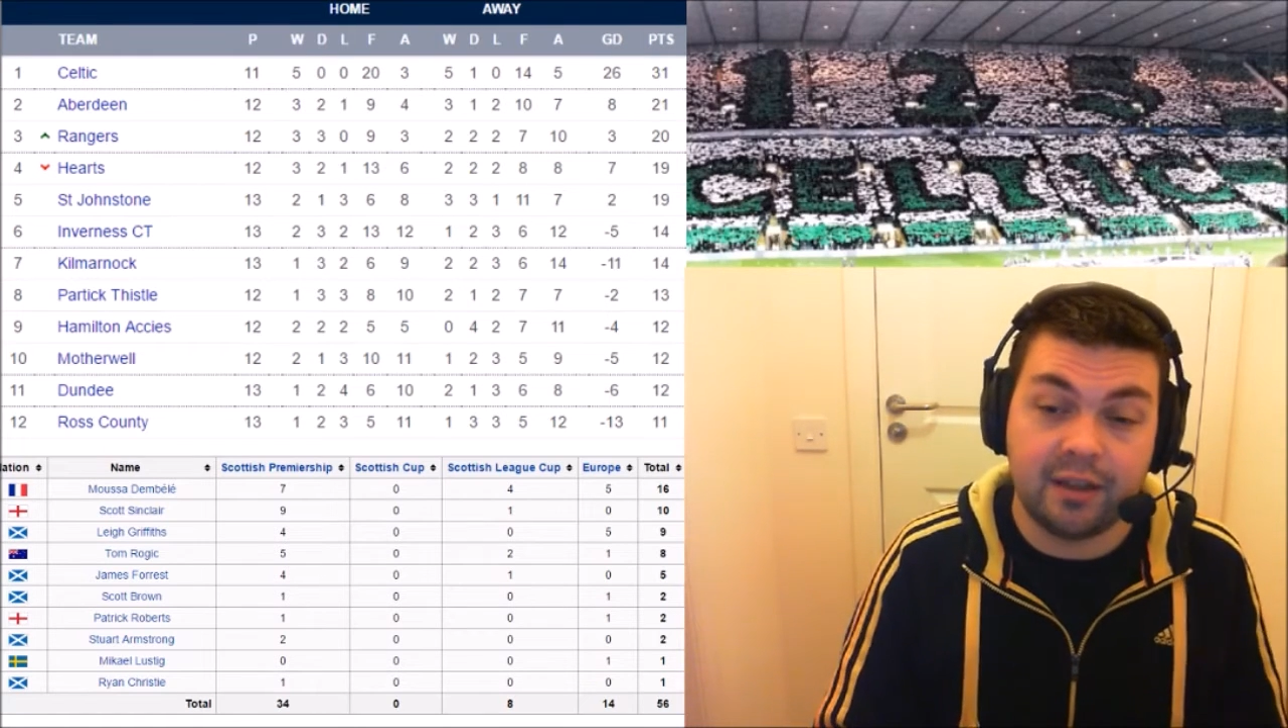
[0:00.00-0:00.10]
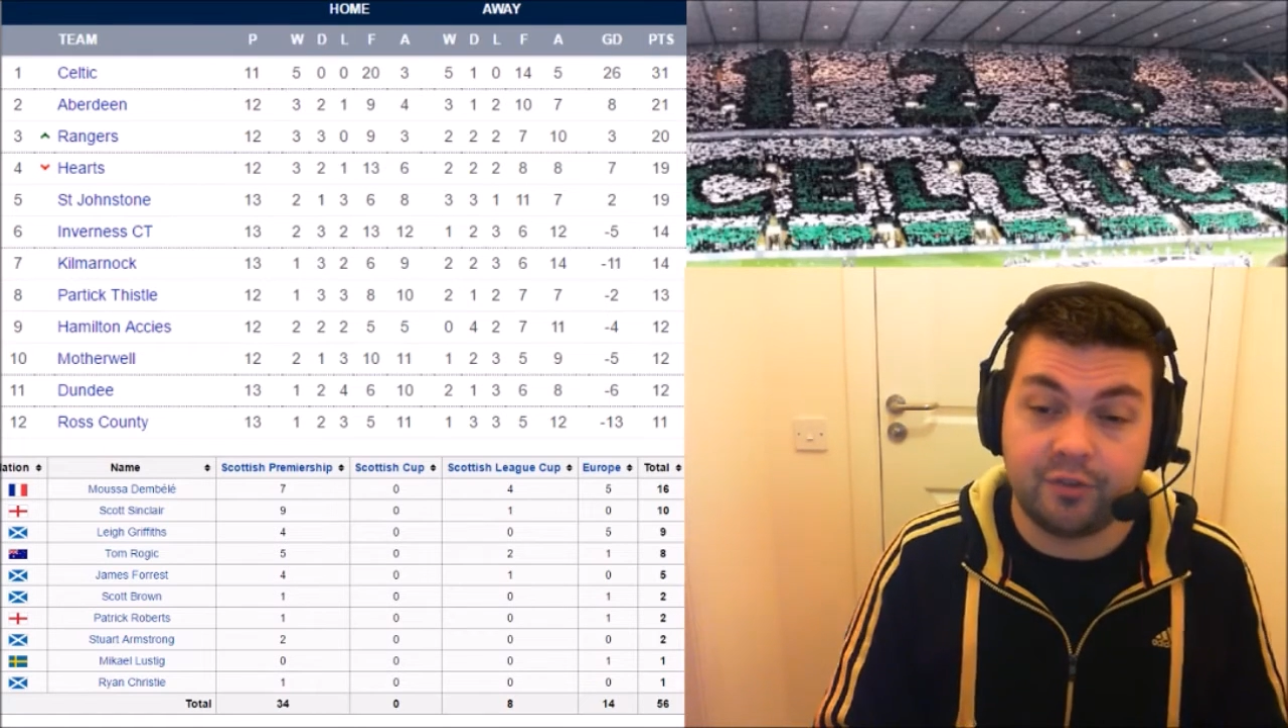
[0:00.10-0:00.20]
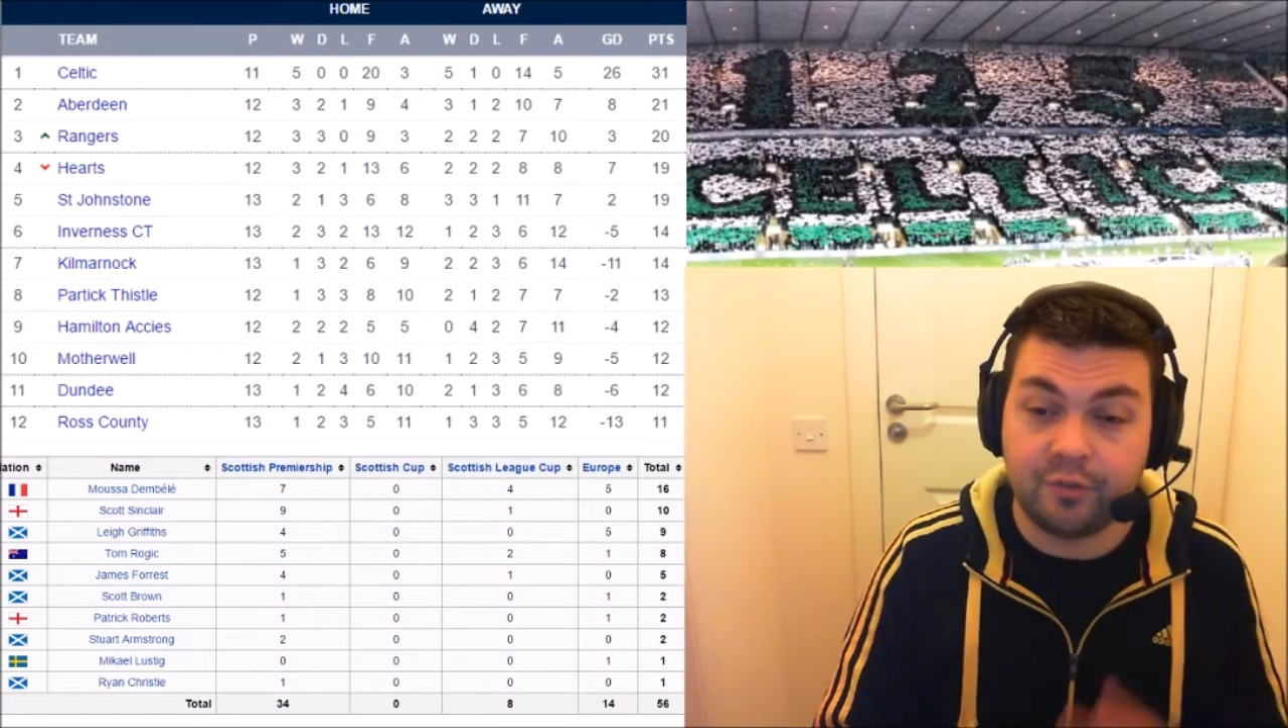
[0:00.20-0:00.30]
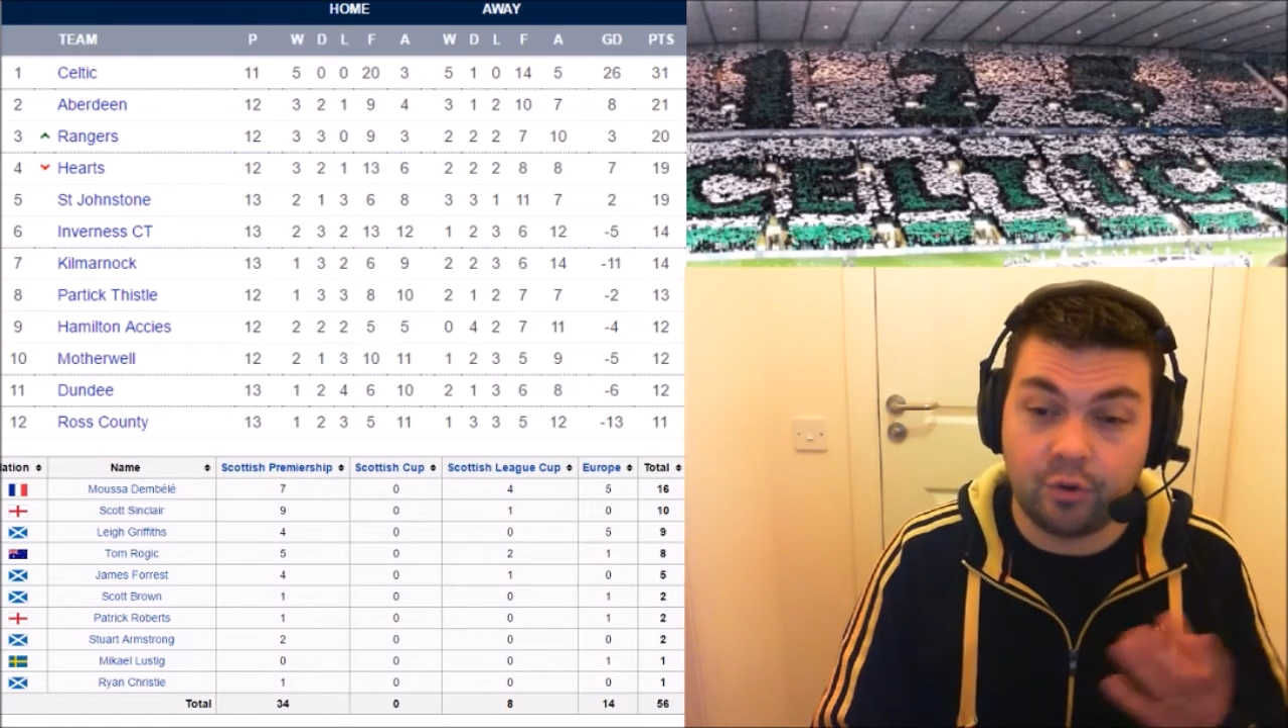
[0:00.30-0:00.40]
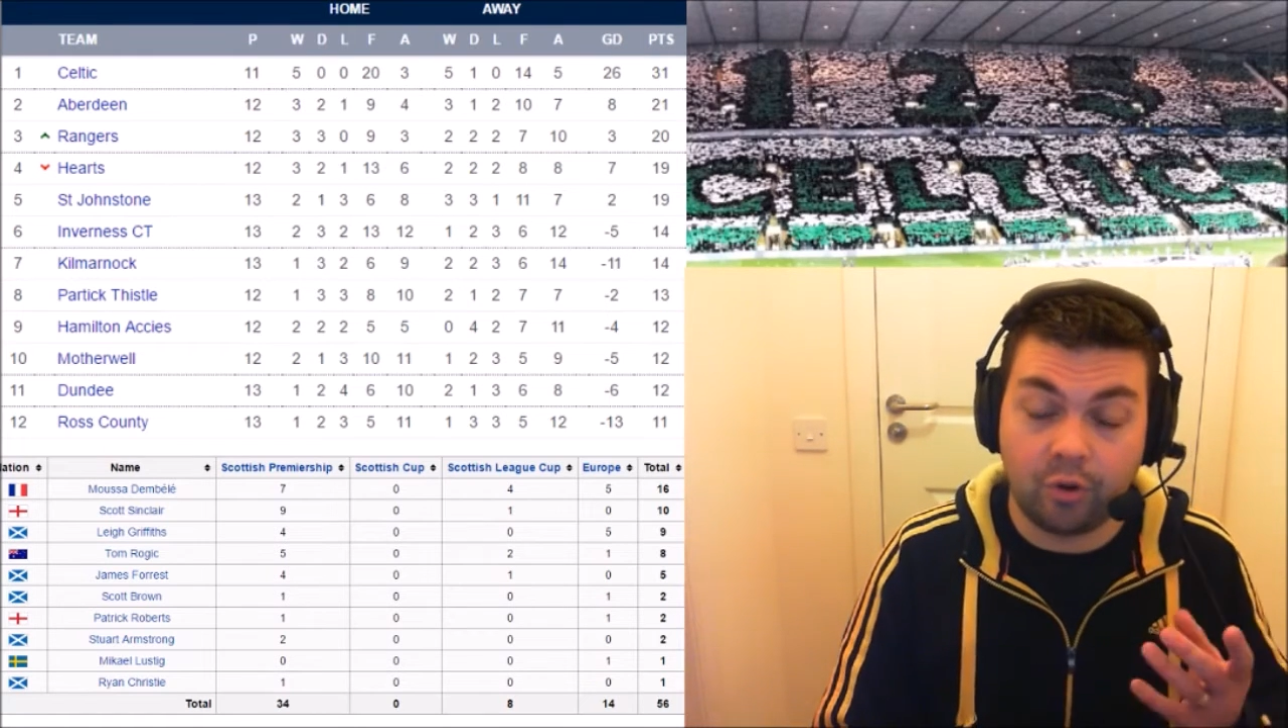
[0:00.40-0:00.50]

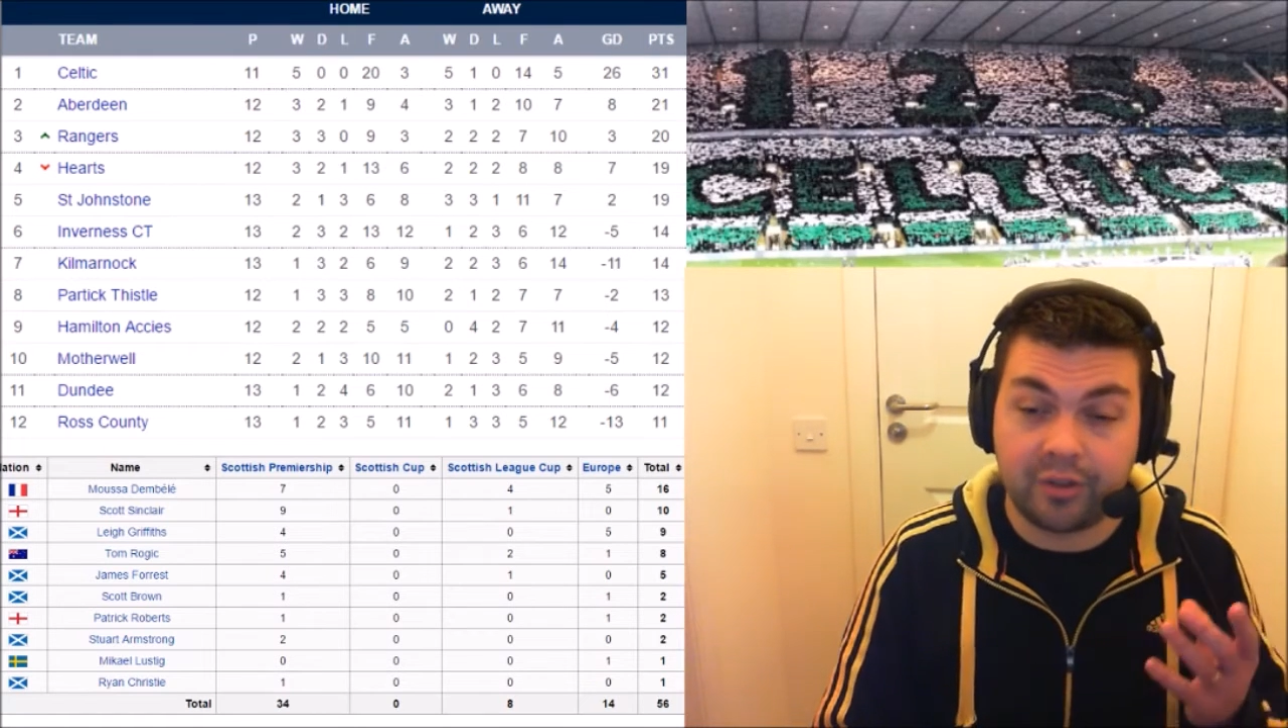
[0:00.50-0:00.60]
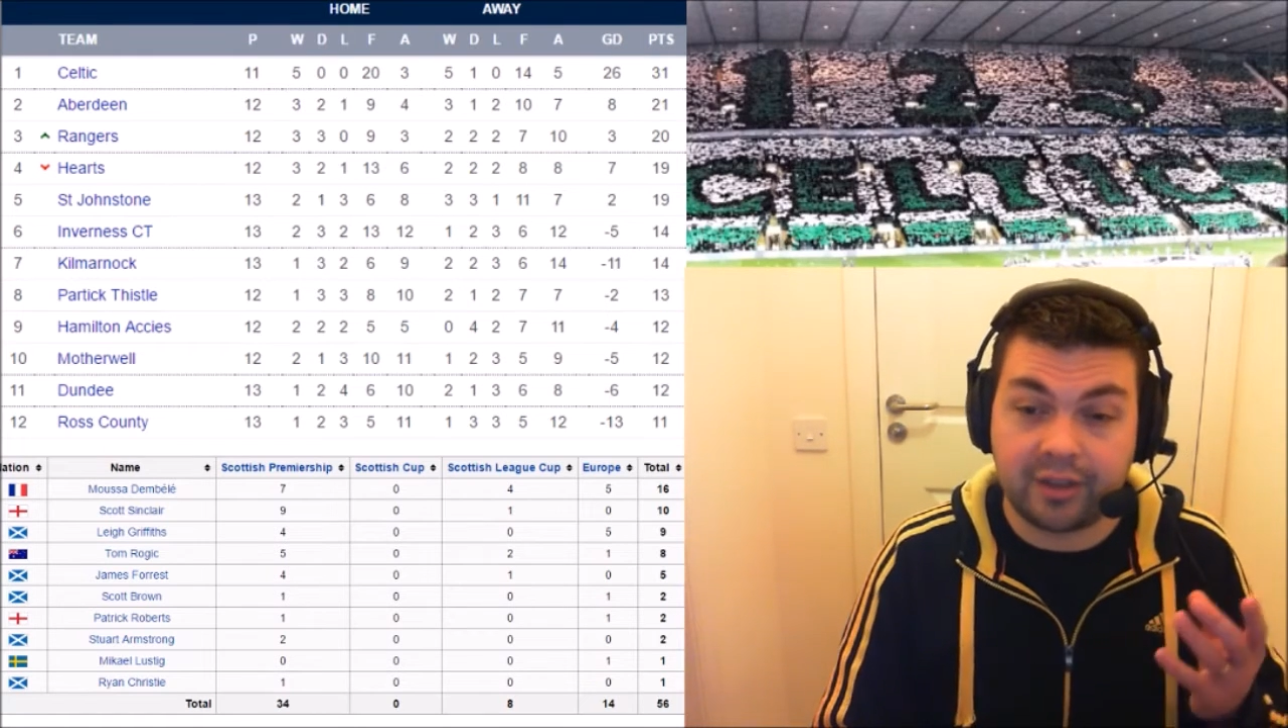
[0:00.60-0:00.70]
if you've got